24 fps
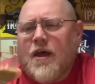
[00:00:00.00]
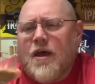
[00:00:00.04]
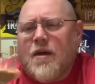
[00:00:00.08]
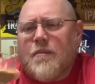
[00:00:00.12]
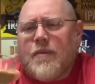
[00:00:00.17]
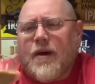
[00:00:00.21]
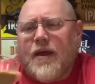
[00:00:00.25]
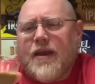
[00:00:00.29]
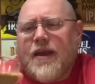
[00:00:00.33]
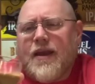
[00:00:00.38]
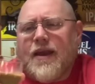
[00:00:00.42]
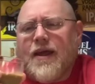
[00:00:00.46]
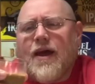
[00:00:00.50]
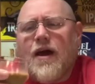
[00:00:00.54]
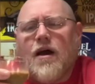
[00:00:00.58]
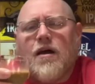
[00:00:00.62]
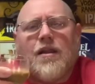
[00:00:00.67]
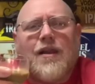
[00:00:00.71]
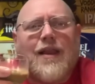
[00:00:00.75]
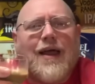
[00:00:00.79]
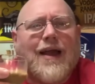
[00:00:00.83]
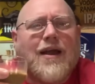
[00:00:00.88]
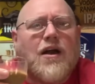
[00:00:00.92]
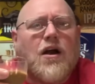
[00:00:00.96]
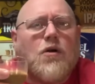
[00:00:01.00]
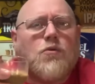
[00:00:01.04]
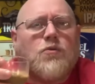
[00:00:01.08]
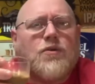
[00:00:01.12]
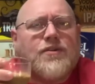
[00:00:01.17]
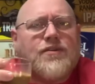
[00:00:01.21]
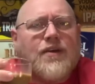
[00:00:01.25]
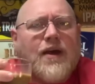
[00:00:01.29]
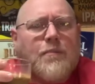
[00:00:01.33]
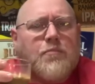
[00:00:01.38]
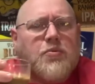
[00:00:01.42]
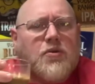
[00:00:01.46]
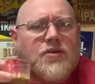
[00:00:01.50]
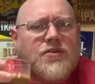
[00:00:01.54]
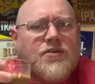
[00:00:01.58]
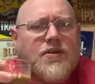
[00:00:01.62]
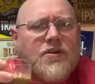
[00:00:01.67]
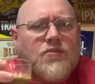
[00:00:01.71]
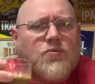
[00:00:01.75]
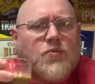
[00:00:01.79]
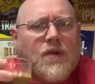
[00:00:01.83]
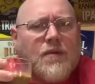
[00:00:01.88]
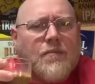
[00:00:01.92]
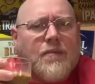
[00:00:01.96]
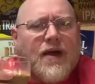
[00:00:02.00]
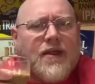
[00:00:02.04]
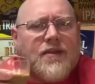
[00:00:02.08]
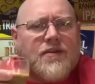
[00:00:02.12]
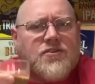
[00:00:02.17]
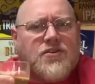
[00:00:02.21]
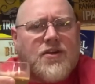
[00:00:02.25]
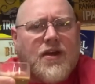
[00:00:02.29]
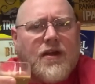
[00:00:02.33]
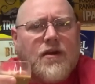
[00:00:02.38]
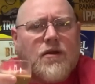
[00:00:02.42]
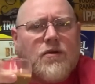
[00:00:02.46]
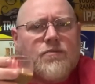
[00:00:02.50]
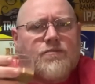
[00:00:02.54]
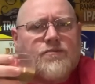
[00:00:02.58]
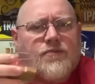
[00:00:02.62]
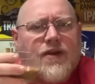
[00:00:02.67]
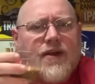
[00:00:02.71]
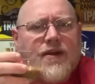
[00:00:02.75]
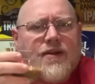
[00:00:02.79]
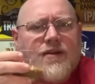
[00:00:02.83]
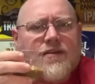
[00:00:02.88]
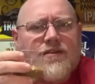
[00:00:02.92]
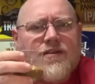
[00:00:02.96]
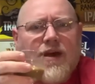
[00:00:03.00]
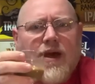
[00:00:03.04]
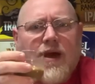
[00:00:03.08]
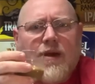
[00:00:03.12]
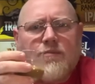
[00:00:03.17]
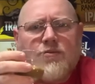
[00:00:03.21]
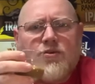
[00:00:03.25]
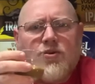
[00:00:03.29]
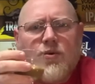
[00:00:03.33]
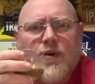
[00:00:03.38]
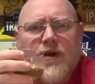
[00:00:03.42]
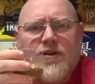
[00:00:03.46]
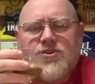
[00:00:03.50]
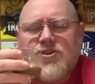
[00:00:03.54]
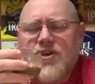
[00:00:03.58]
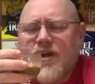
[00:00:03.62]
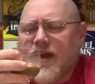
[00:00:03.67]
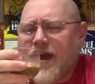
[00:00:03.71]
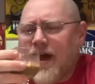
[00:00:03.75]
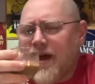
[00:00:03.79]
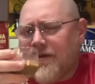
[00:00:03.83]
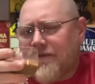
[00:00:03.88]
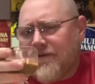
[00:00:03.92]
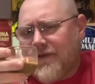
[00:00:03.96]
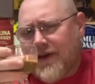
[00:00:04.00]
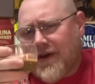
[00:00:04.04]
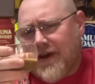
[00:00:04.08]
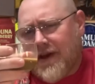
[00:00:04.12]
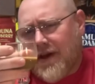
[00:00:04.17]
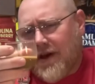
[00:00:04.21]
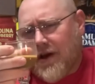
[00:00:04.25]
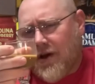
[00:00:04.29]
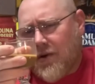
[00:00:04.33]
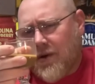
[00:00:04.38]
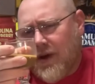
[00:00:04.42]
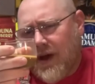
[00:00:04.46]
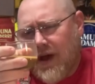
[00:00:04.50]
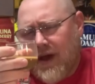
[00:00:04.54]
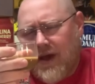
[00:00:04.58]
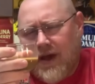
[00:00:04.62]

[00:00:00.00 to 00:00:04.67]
But anyhow, like always, I appreciate swinging by the channel, taking the time to uh, check out a video.